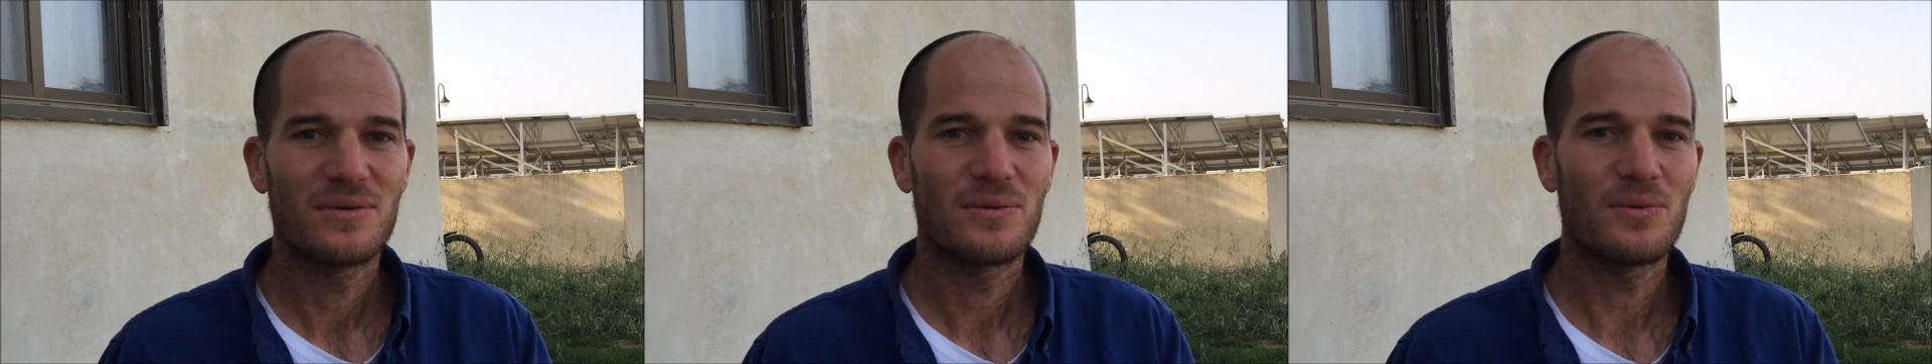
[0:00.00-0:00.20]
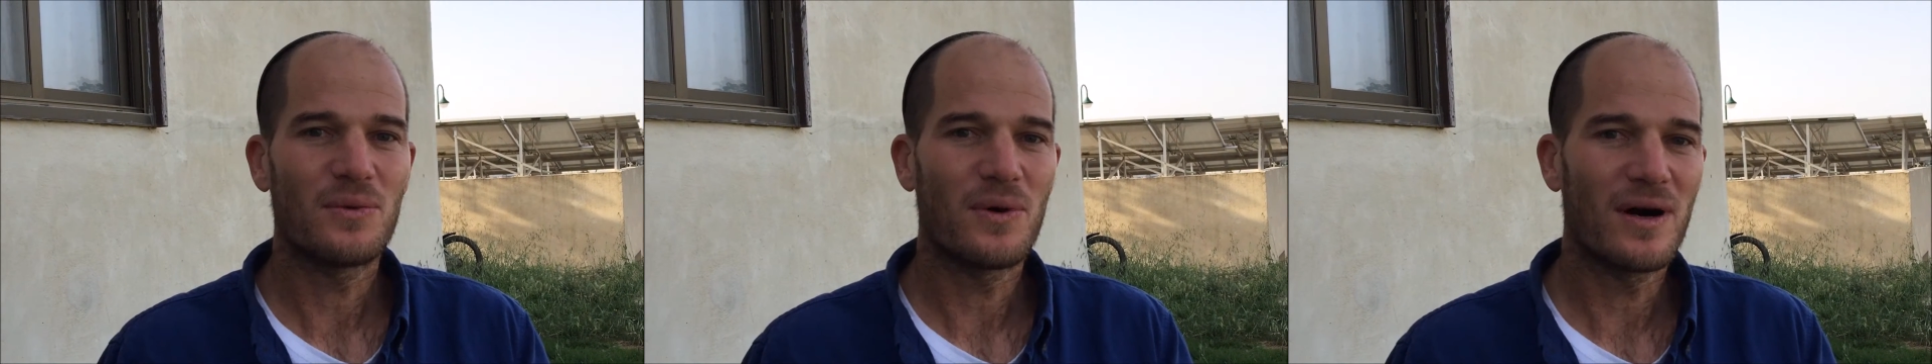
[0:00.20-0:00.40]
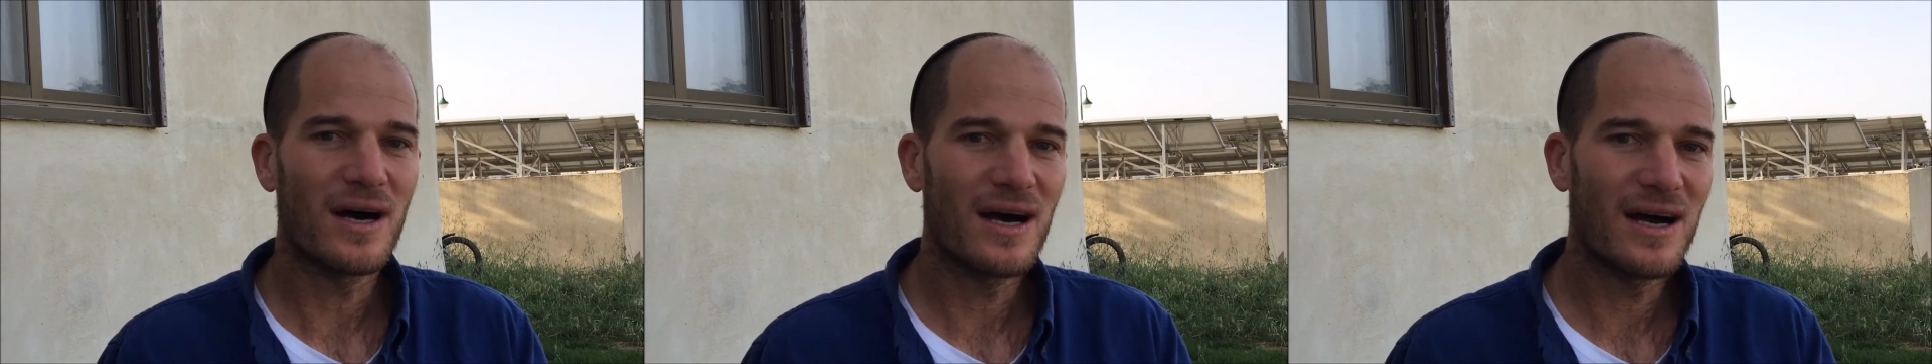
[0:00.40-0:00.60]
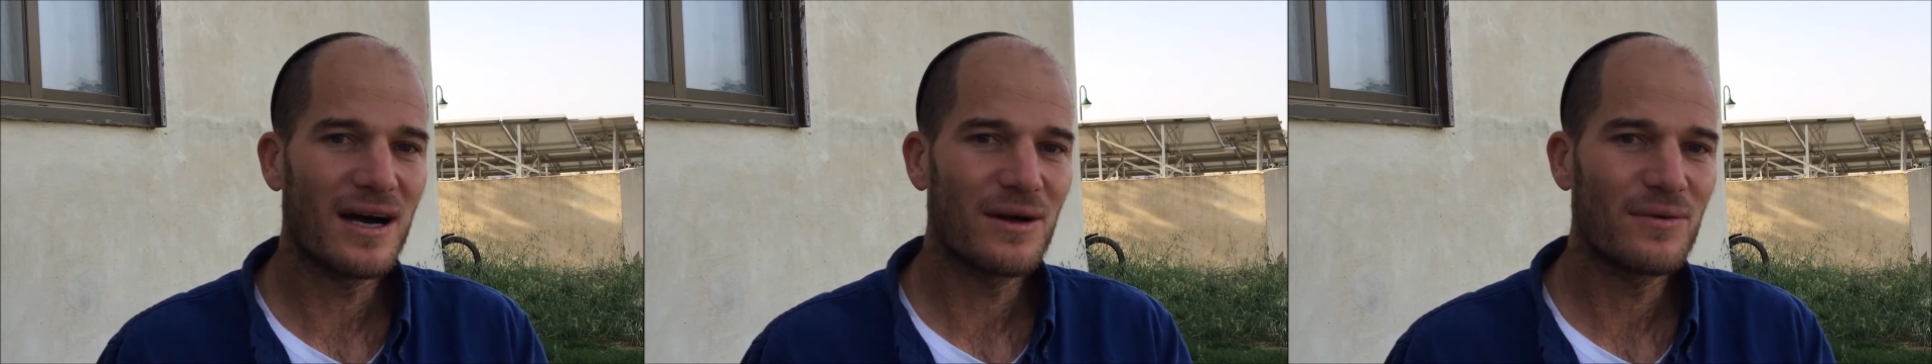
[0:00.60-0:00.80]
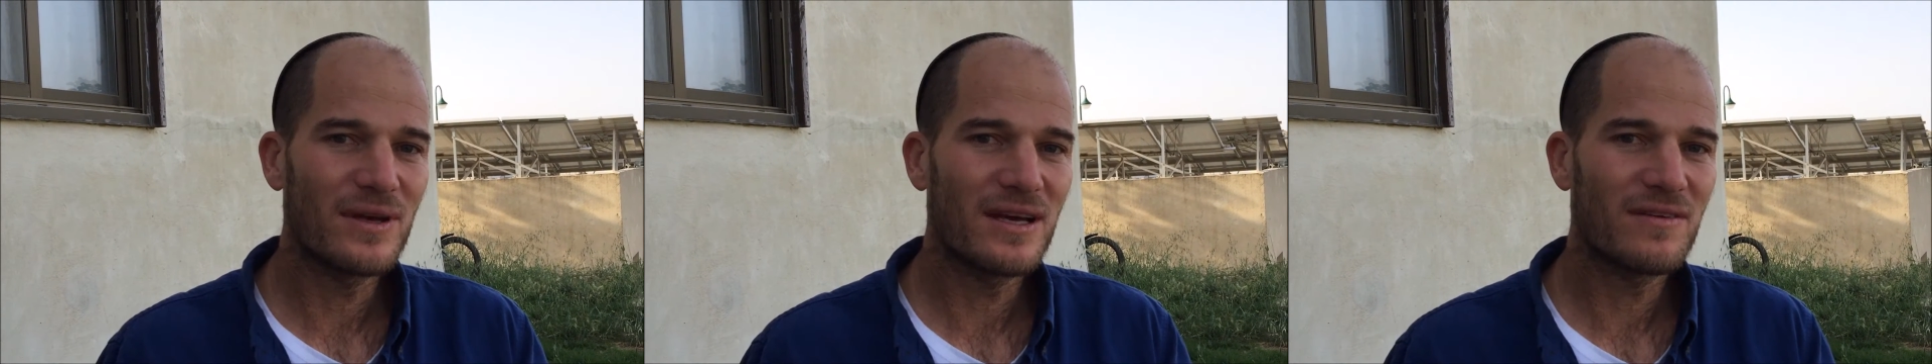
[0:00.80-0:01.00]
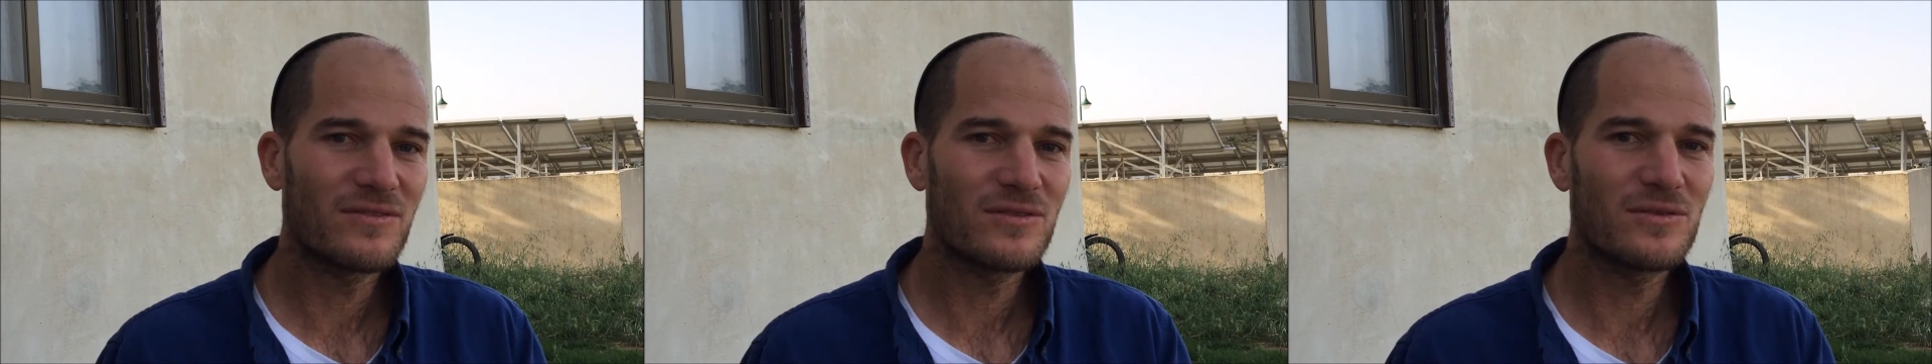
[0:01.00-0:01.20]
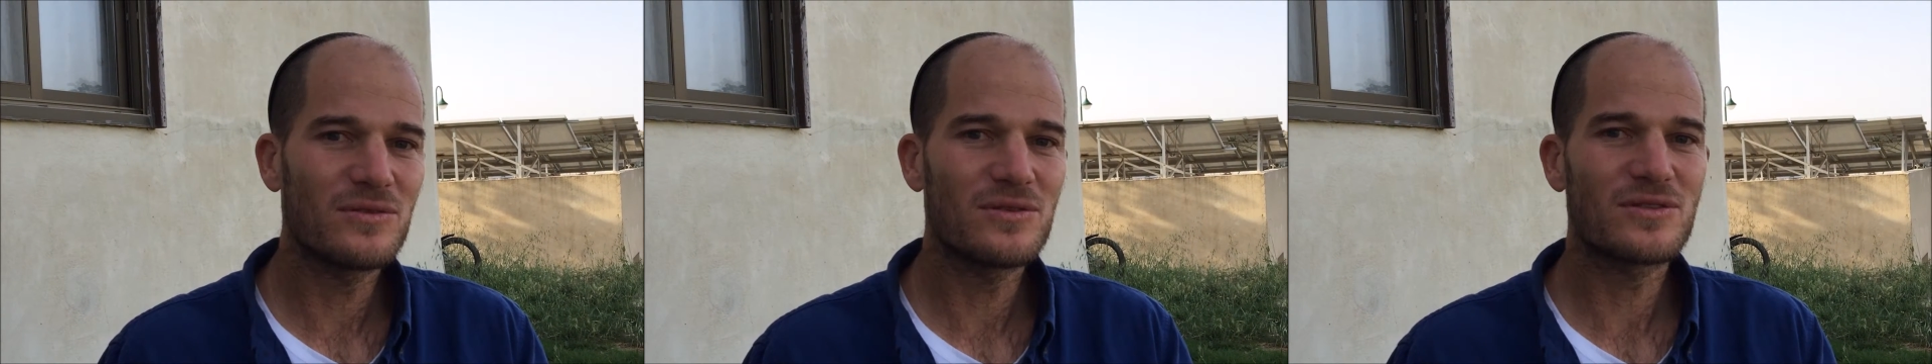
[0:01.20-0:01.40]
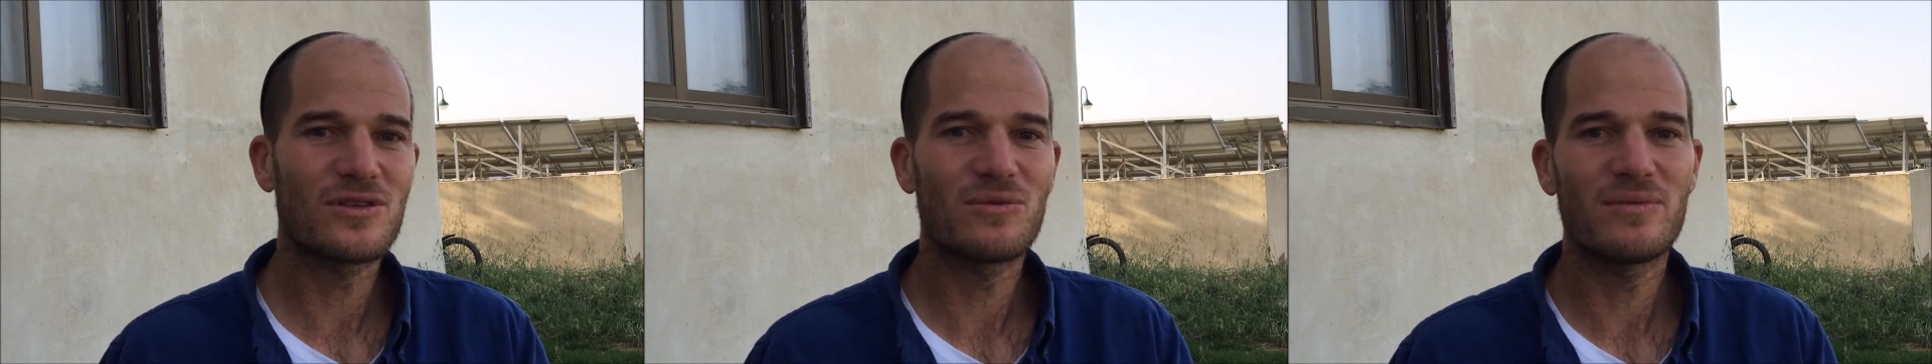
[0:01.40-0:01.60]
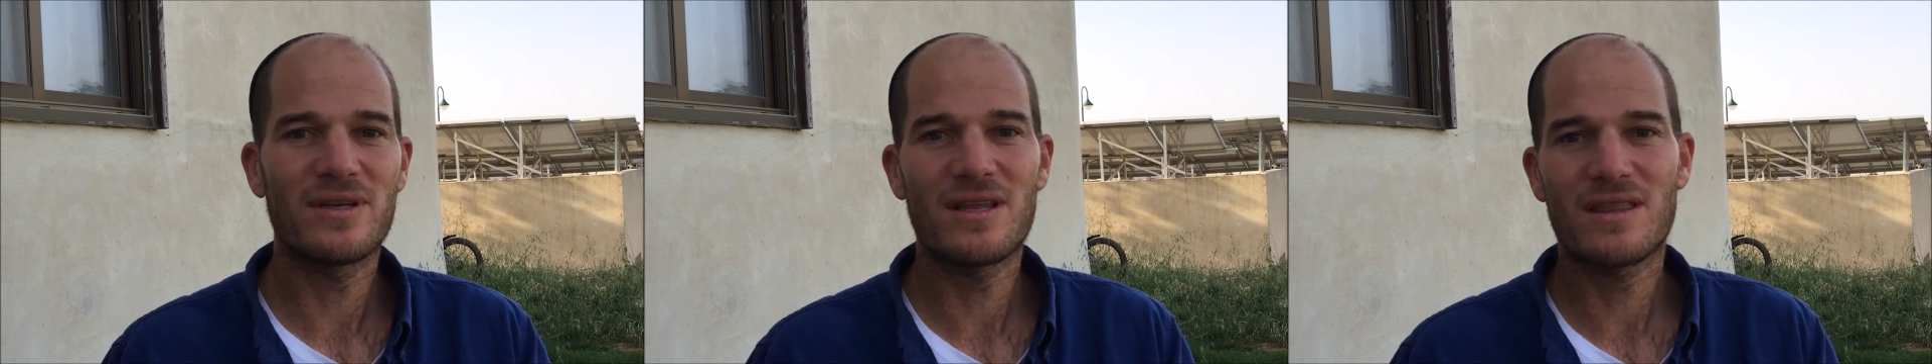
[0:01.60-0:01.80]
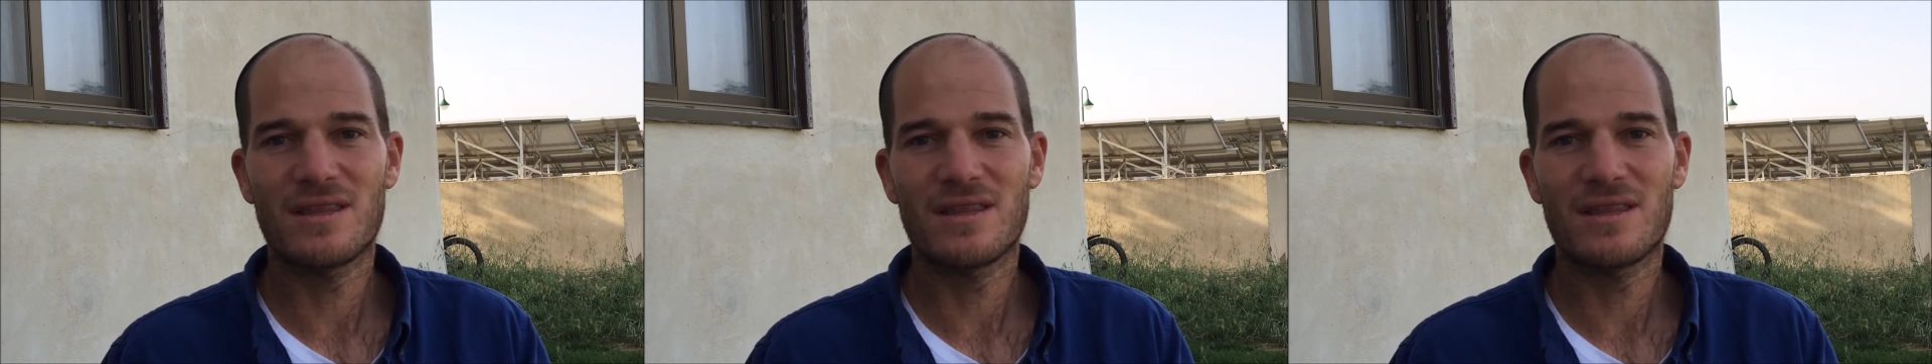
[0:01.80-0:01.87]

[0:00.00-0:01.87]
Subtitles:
Why we have to do so many